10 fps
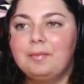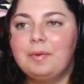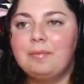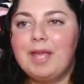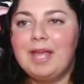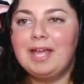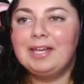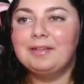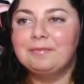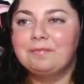But
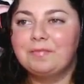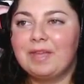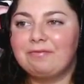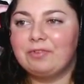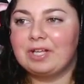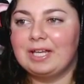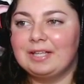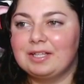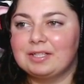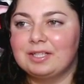man, I freaking
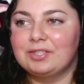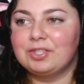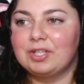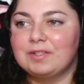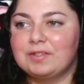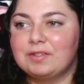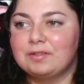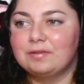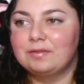hate the glitches.